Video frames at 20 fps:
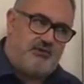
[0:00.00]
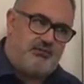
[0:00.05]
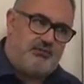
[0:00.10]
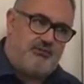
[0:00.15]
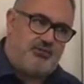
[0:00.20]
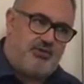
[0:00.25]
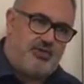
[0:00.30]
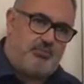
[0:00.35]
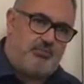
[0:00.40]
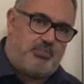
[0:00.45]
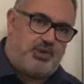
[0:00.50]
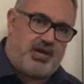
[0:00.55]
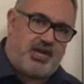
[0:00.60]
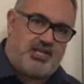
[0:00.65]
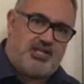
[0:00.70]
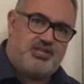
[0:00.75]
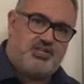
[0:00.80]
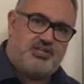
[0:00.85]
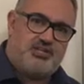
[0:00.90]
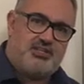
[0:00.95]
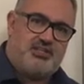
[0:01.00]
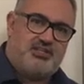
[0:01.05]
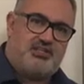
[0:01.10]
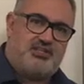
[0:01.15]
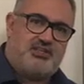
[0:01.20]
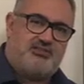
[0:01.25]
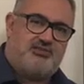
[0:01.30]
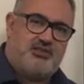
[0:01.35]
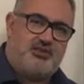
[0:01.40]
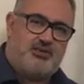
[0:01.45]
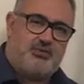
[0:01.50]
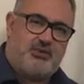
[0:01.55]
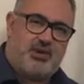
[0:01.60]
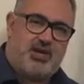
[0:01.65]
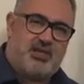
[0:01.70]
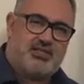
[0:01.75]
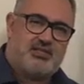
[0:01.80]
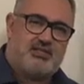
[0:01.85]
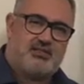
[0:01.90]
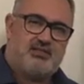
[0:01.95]
For the patients, if you
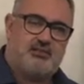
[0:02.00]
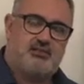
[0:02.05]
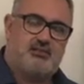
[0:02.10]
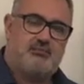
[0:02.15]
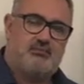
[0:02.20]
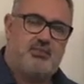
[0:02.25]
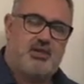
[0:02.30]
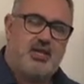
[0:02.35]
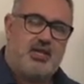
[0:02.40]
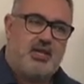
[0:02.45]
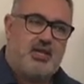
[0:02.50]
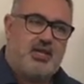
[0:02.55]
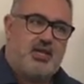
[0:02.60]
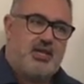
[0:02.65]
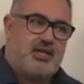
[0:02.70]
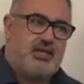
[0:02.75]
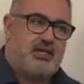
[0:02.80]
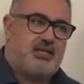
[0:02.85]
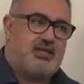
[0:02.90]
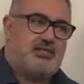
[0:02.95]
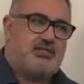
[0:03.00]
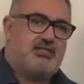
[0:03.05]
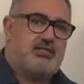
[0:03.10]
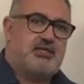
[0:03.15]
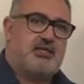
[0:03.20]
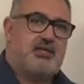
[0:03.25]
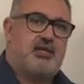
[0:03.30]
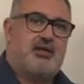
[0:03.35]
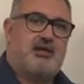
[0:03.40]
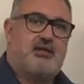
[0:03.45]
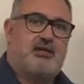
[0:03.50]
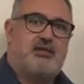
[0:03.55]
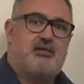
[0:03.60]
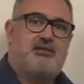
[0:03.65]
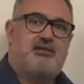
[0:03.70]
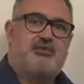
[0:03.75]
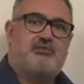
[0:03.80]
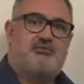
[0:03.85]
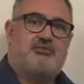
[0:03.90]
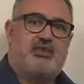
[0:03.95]
ask them, it's
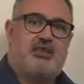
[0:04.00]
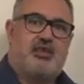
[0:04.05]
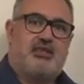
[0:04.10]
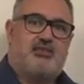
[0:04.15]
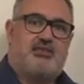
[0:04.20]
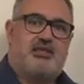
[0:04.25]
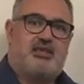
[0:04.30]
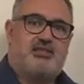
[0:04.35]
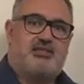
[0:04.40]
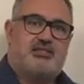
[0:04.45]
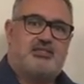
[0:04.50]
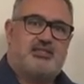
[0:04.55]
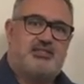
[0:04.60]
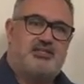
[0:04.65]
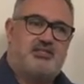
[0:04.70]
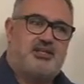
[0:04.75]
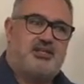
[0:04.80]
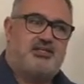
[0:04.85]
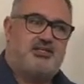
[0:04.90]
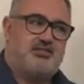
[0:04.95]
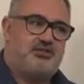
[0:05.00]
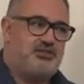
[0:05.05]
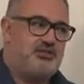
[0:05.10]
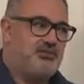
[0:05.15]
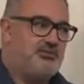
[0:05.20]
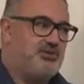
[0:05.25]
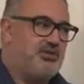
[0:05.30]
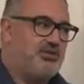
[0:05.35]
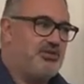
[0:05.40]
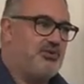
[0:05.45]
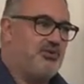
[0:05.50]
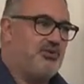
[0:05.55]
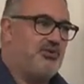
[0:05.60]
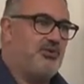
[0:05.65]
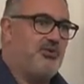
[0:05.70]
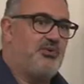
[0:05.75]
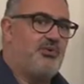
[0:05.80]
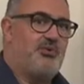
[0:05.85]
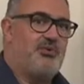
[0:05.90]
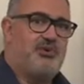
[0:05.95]
kind of like that sensation that we
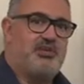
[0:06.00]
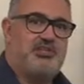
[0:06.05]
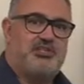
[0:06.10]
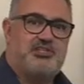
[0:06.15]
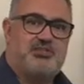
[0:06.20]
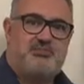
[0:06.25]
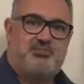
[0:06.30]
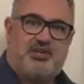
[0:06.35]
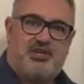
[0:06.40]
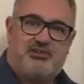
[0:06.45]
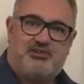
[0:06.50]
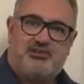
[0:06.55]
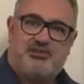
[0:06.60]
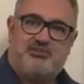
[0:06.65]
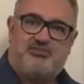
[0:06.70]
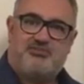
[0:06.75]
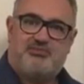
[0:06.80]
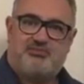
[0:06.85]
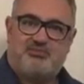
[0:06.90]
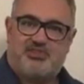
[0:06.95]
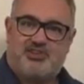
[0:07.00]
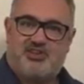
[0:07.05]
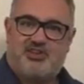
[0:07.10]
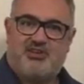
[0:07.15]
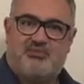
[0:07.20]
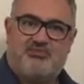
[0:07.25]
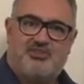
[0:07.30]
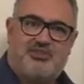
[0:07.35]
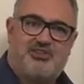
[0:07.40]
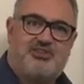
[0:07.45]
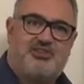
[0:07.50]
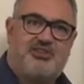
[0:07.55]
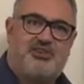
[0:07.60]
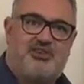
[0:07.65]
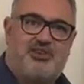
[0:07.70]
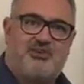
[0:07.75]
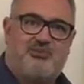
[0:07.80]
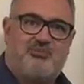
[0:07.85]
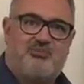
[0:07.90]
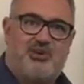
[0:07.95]
all experience from time to
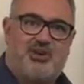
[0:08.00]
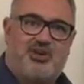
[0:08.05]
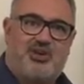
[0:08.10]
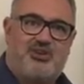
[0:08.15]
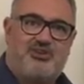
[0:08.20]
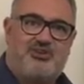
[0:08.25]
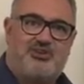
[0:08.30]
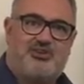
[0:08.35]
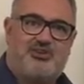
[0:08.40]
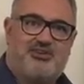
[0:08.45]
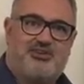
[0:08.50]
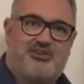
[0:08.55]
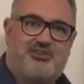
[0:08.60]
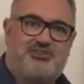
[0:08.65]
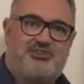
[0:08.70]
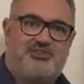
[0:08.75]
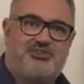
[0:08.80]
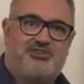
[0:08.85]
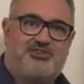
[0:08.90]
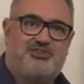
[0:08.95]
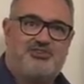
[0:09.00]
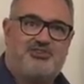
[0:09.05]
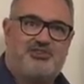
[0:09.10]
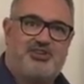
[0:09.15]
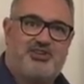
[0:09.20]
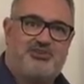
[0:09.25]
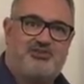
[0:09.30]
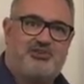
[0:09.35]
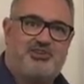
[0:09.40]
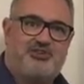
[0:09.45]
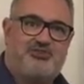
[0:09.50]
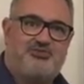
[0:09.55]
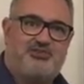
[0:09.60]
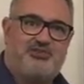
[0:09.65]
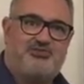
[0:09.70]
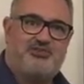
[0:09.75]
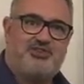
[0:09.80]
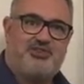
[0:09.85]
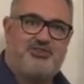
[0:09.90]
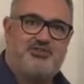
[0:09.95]
time, where you kind of just slowly
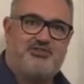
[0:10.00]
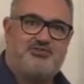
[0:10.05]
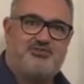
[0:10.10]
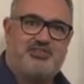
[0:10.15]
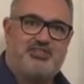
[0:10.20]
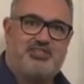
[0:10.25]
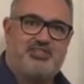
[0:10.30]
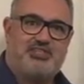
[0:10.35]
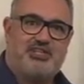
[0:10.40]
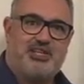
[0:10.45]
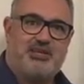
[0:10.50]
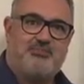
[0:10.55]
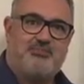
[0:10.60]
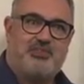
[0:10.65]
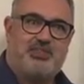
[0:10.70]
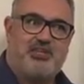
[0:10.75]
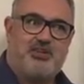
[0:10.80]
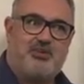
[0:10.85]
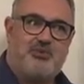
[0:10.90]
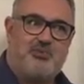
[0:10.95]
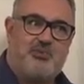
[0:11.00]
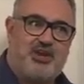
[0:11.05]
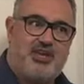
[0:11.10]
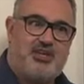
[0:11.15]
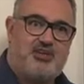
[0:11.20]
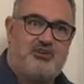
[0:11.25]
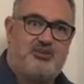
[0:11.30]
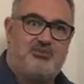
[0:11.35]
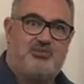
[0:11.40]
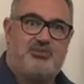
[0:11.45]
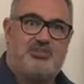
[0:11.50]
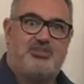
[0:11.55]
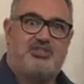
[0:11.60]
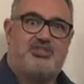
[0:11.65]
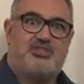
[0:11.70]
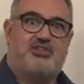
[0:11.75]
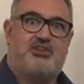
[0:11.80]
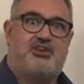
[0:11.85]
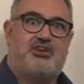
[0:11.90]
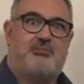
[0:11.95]
drifting off to sleep and then you wake up with a
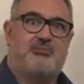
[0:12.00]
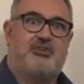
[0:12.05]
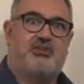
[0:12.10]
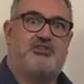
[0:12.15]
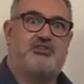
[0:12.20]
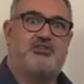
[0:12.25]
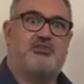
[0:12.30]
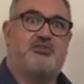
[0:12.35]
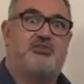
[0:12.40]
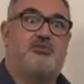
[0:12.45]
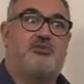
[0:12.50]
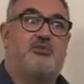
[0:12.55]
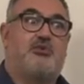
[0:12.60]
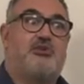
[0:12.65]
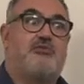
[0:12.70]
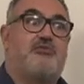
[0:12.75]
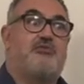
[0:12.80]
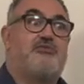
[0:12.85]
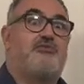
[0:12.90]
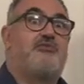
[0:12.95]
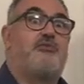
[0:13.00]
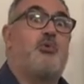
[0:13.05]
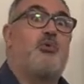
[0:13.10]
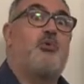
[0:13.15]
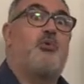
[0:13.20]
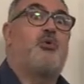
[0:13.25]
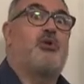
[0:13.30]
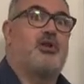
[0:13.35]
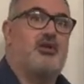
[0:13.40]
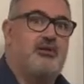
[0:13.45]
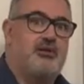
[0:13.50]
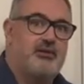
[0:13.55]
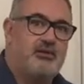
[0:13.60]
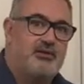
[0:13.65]
start because you thought you'd fallen.